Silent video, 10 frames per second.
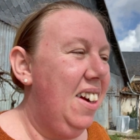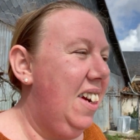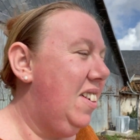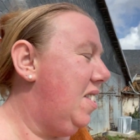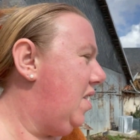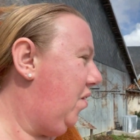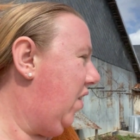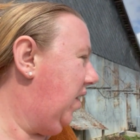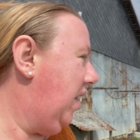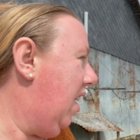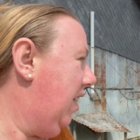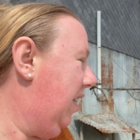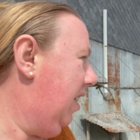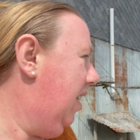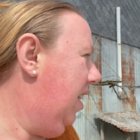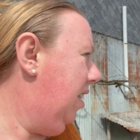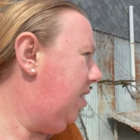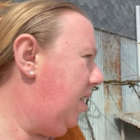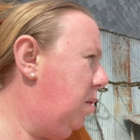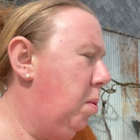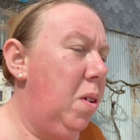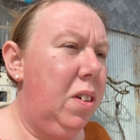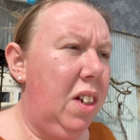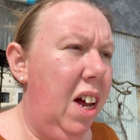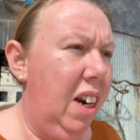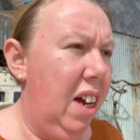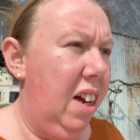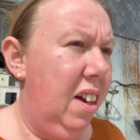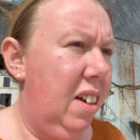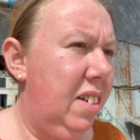Neither is the front garden. So the more colour